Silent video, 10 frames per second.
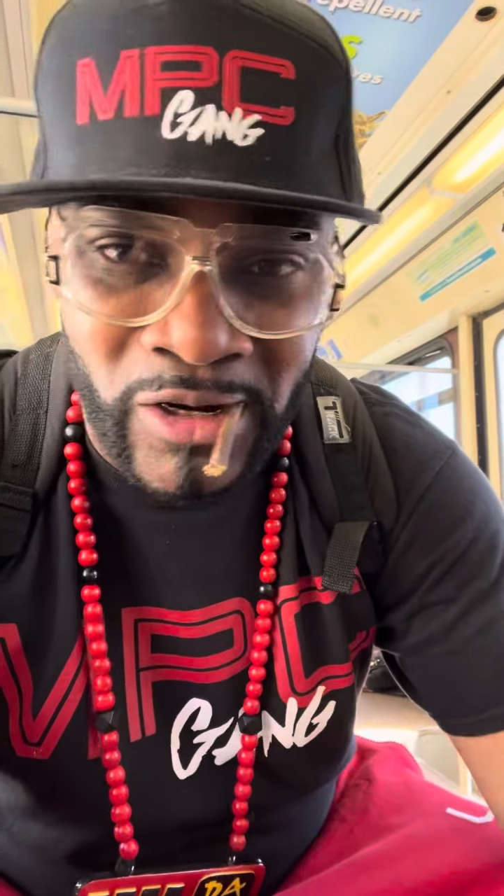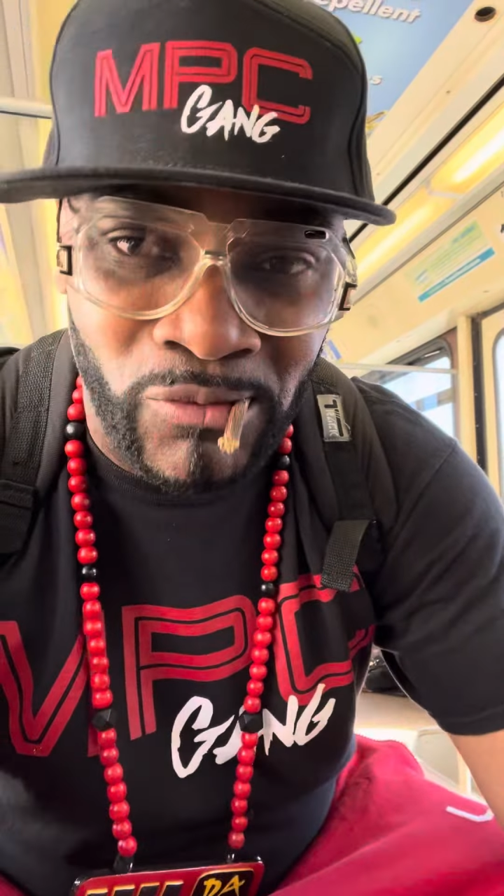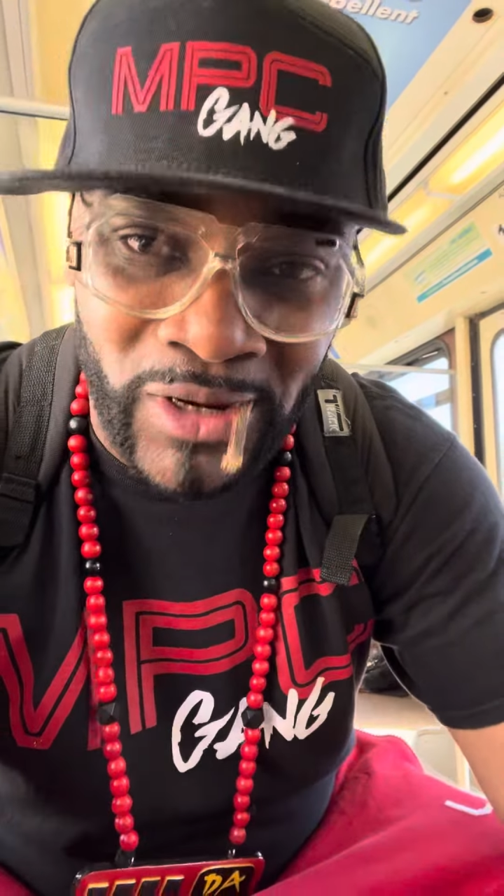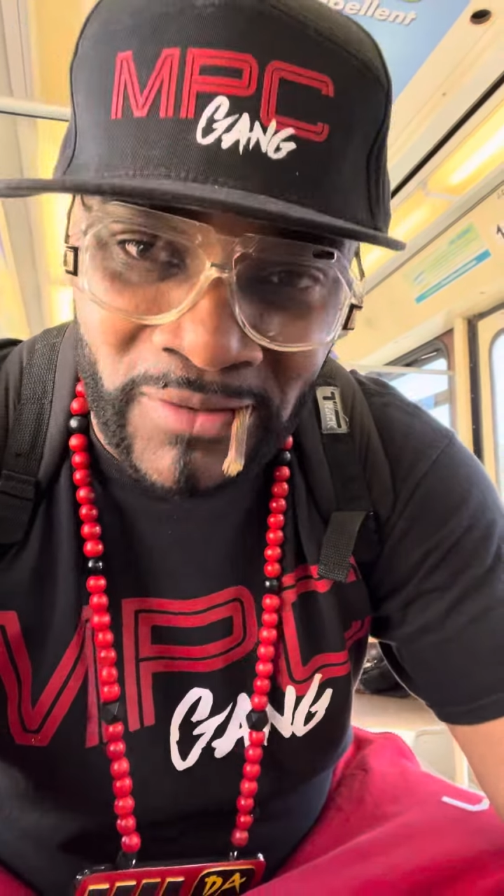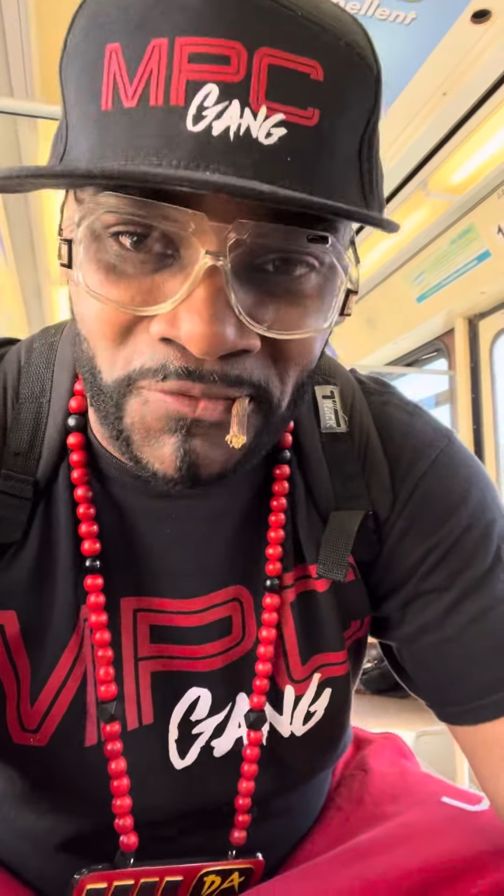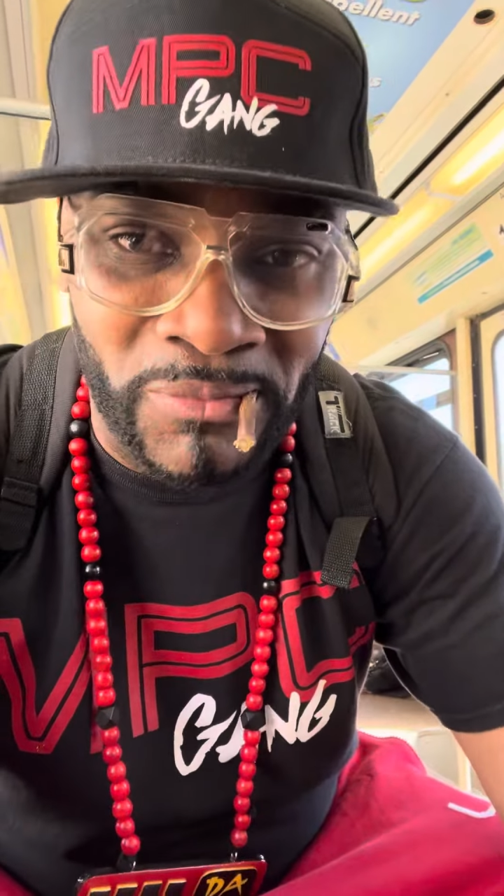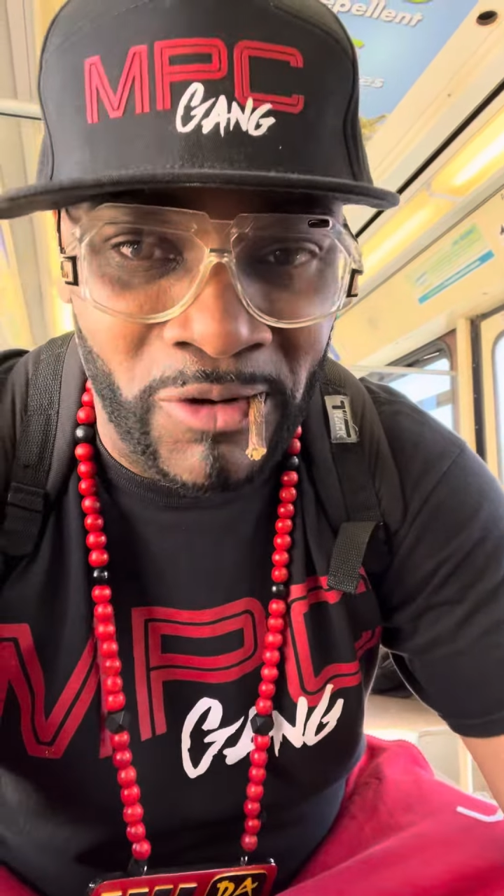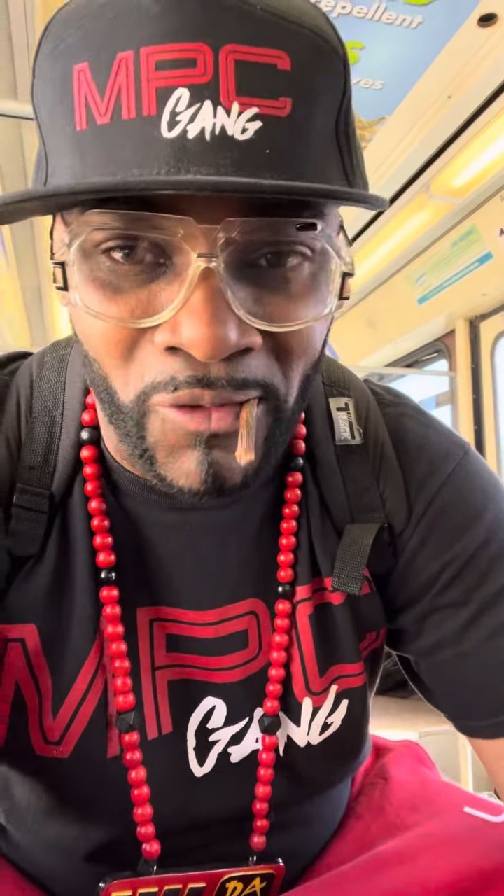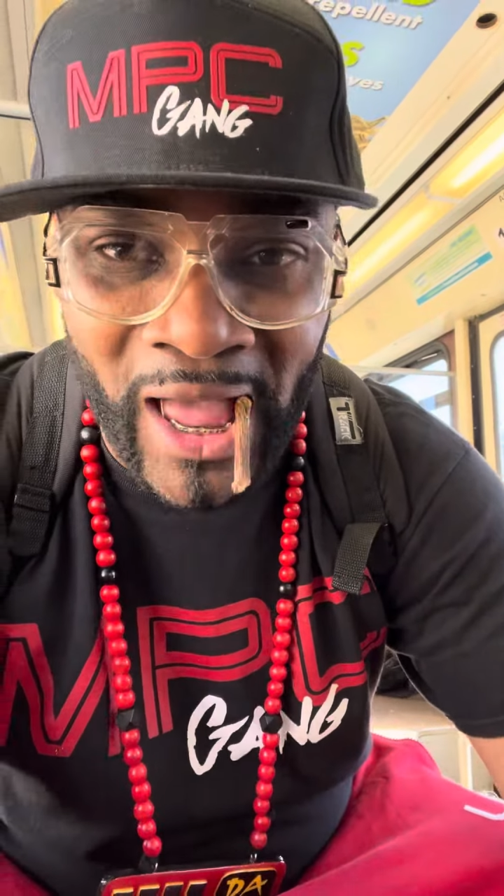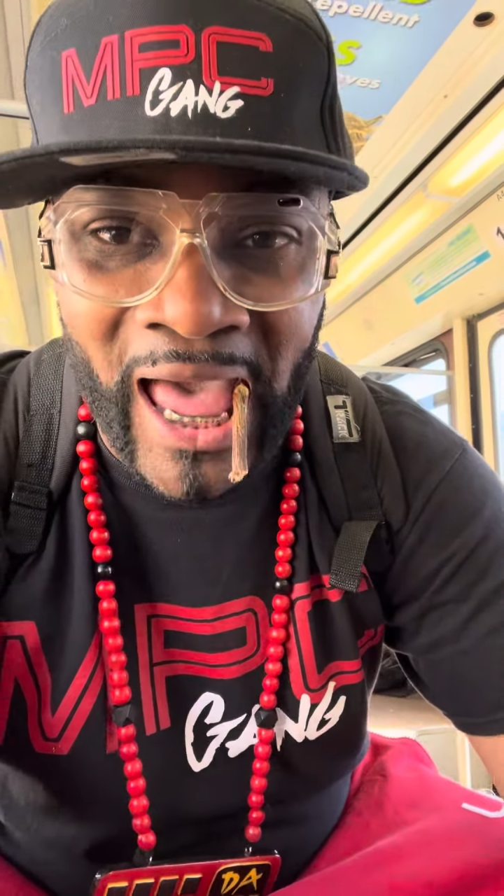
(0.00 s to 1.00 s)
away from the
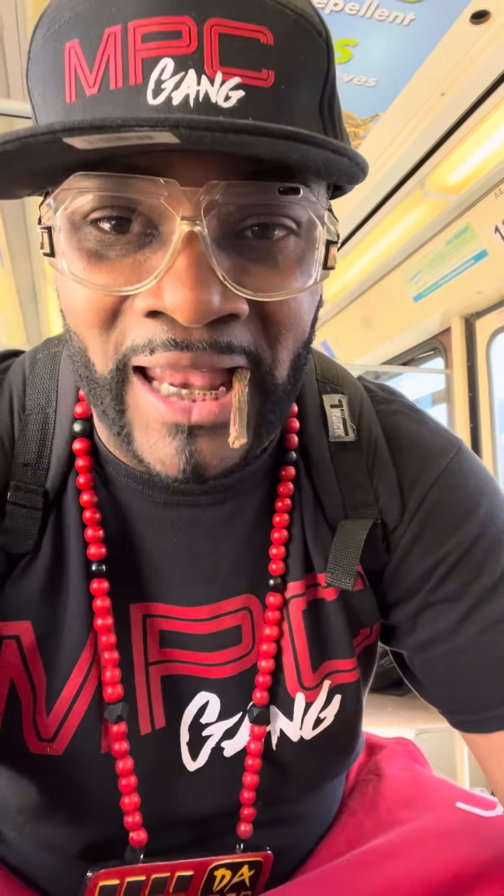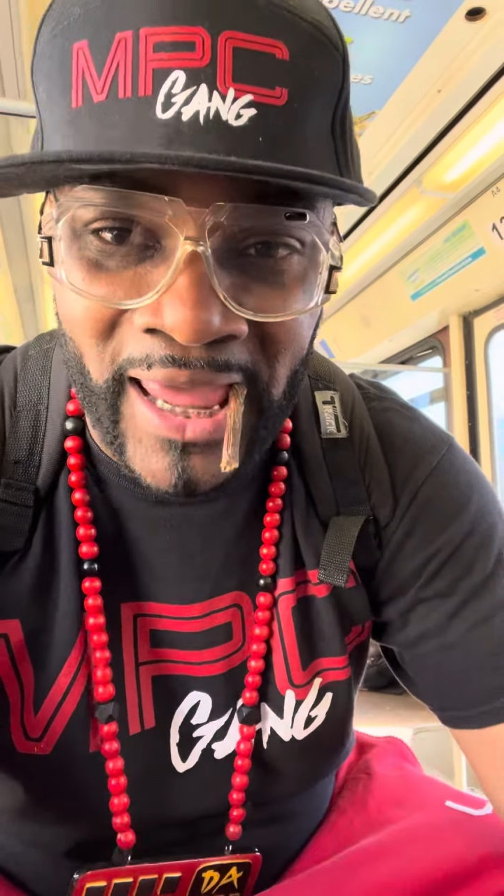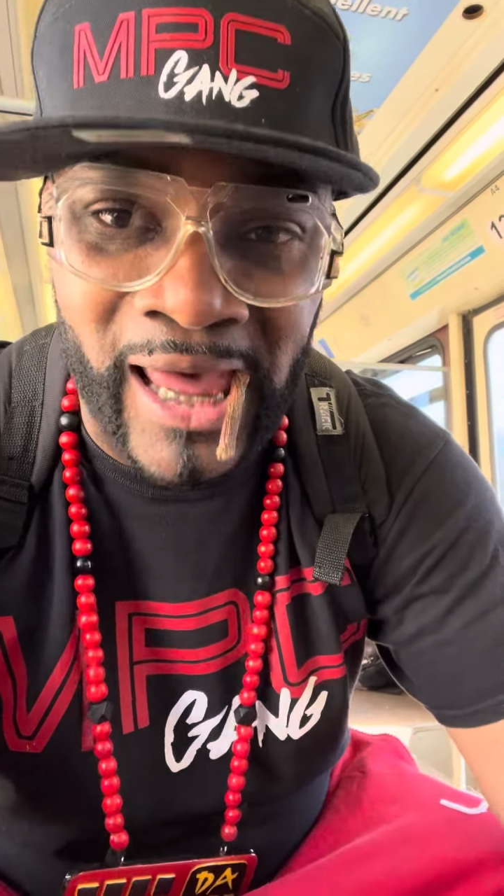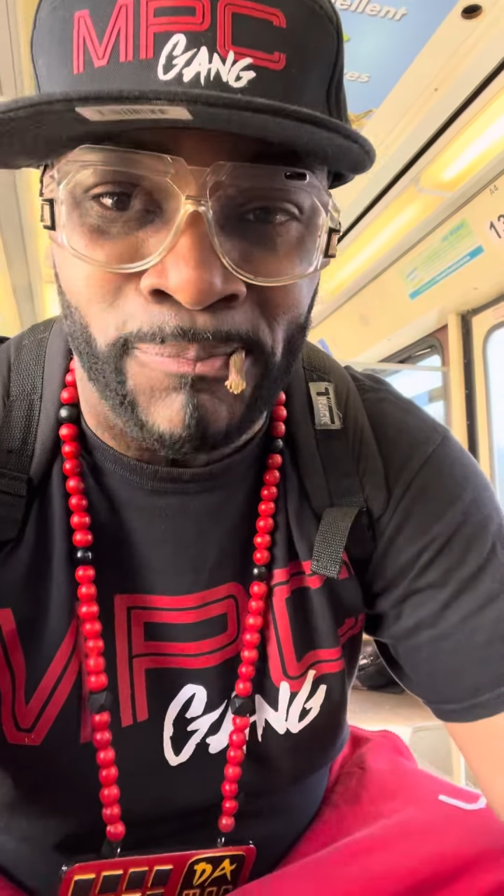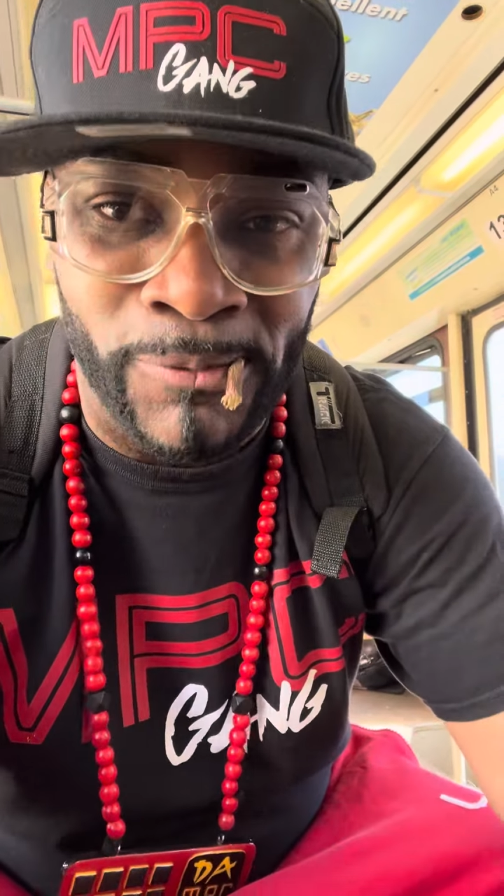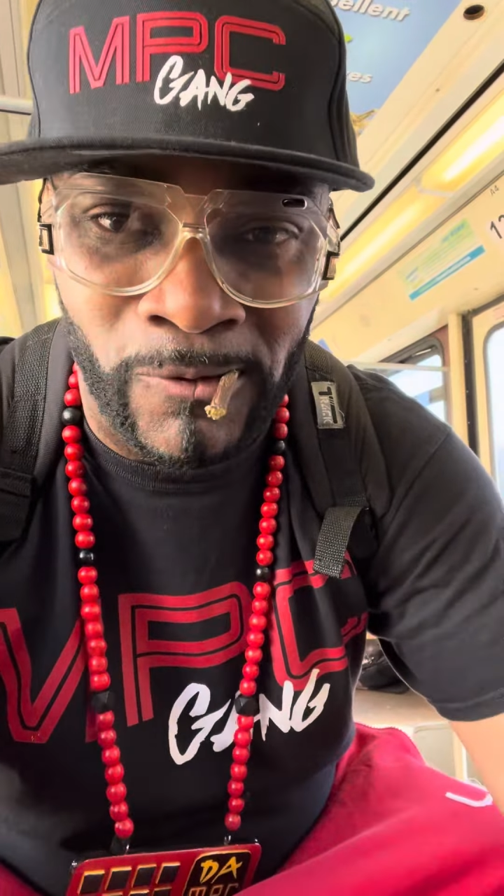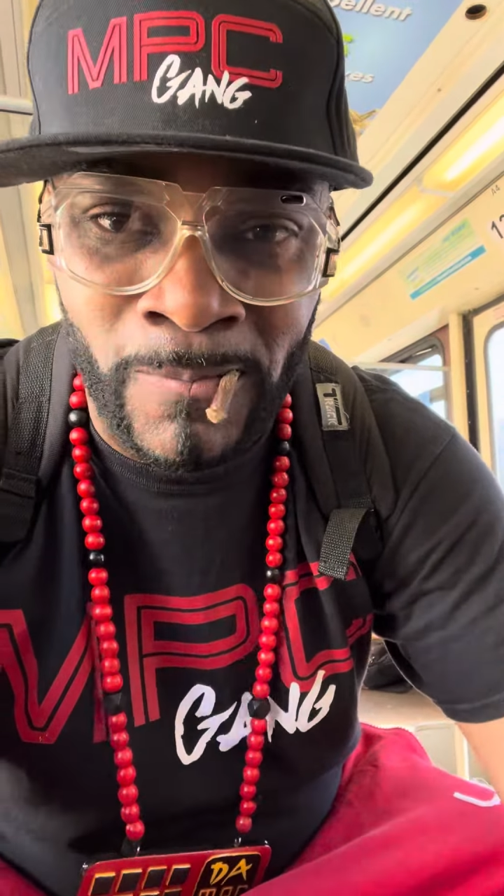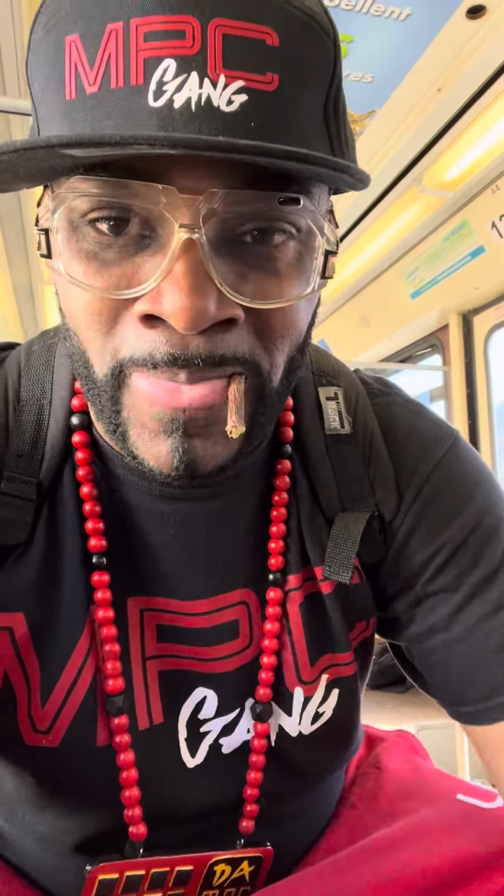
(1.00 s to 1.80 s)
rotten apple.